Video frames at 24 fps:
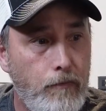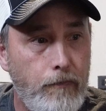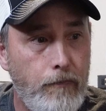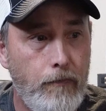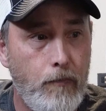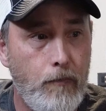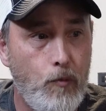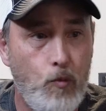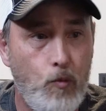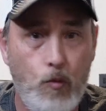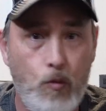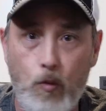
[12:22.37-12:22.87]

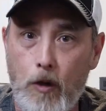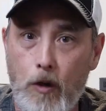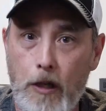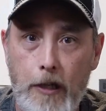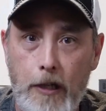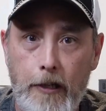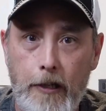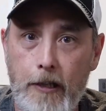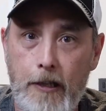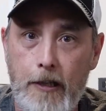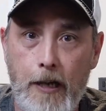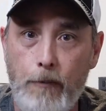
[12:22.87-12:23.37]
one
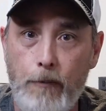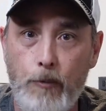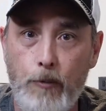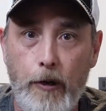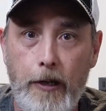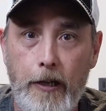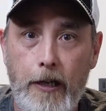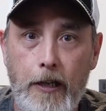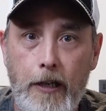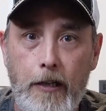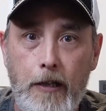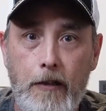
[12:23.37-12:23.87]
of the top
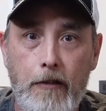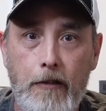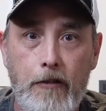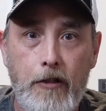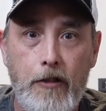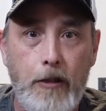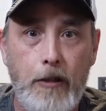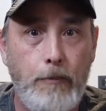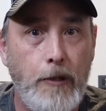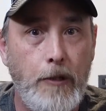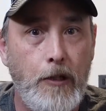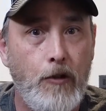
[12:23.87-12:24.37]
rated
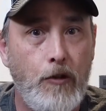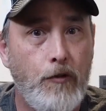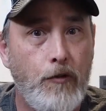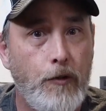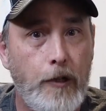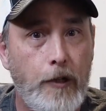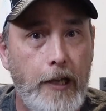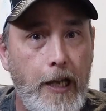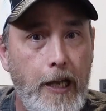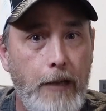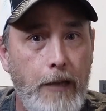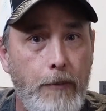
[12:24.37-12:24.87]
CPUs for
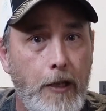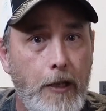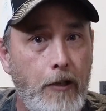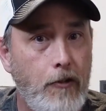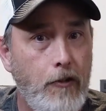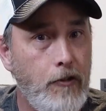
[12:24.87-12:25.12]
gaming.